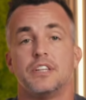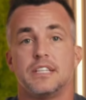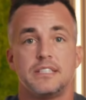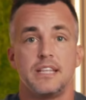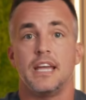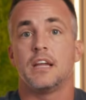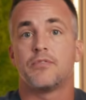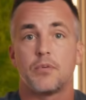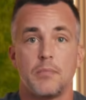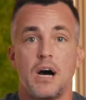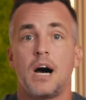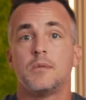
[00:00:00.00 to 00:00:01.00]
this thing for
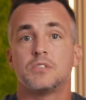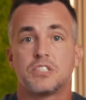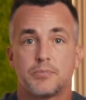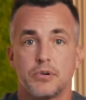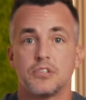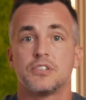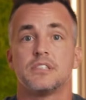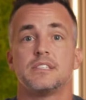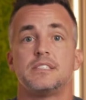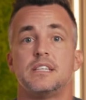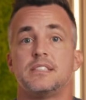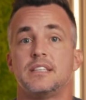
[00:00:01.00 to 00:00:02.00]
moms. It's a personal
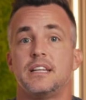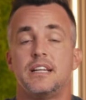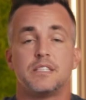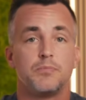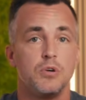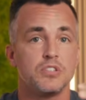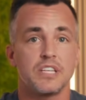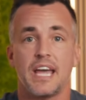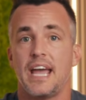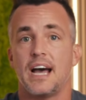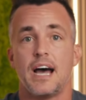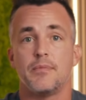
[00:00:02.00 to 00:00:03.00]
assistant. It's mostly
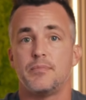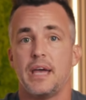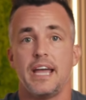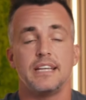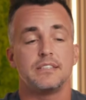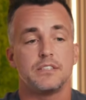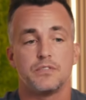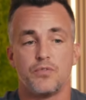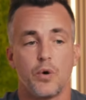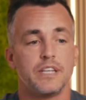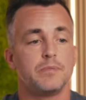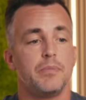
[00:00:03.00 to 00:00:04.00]
AI-based. It's
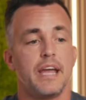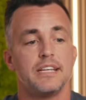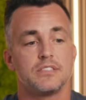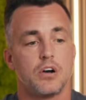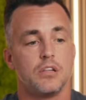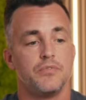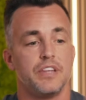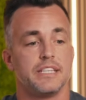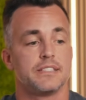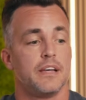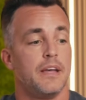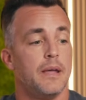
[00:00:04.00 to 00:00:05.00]
voice-based, all of
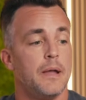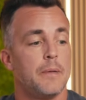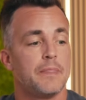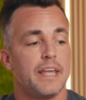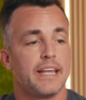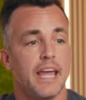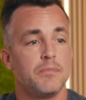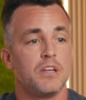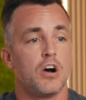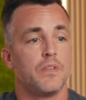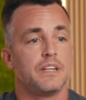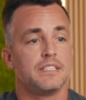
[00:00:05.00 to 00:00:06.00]
this. It gave me
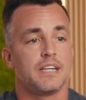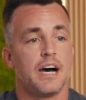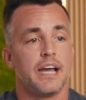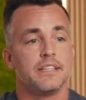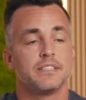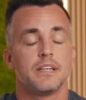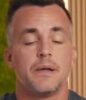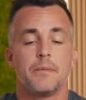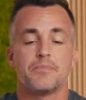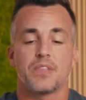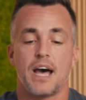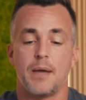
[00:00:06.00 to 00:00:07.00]
all the designs.
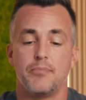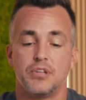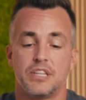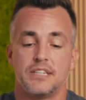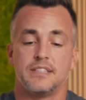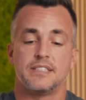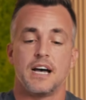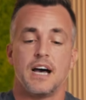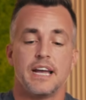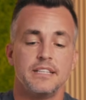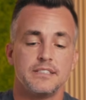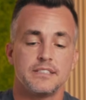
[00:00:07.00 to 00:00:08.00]
I put the
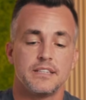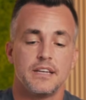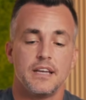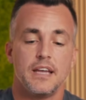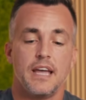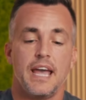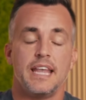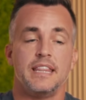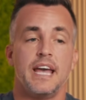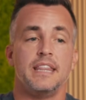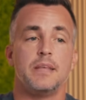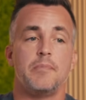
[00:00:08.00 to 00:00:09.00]
designs and
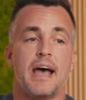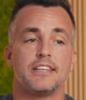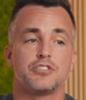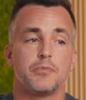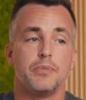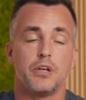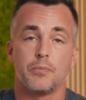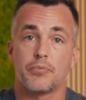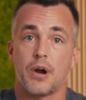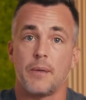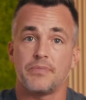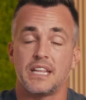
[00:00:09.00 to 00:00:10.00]
then the master build
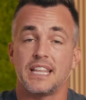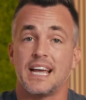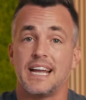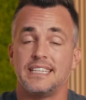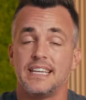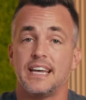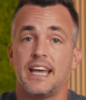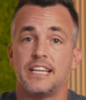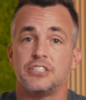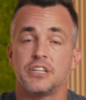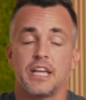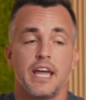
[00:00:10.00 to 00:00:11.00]
prompt that the idea
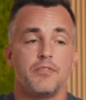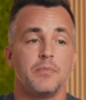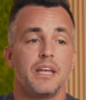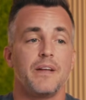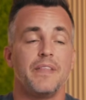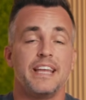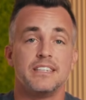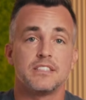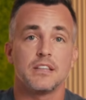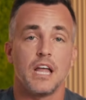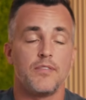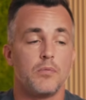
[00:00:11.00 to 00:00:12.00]
engine gave me into
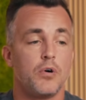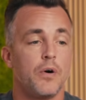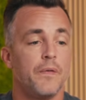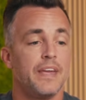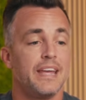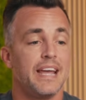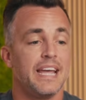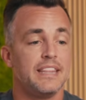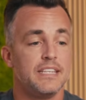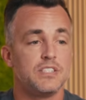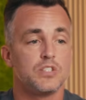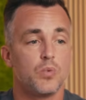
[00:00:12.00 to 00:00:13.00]
Lovable, and
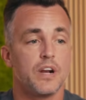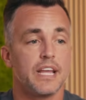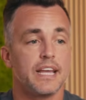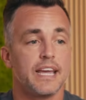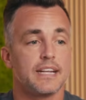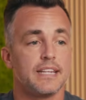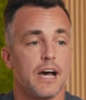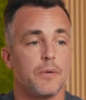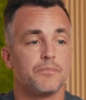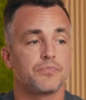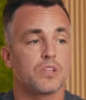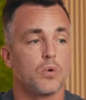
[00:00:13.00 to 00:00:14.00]
this is what it kicked out.
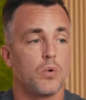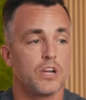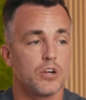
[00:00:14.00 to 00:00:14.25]
What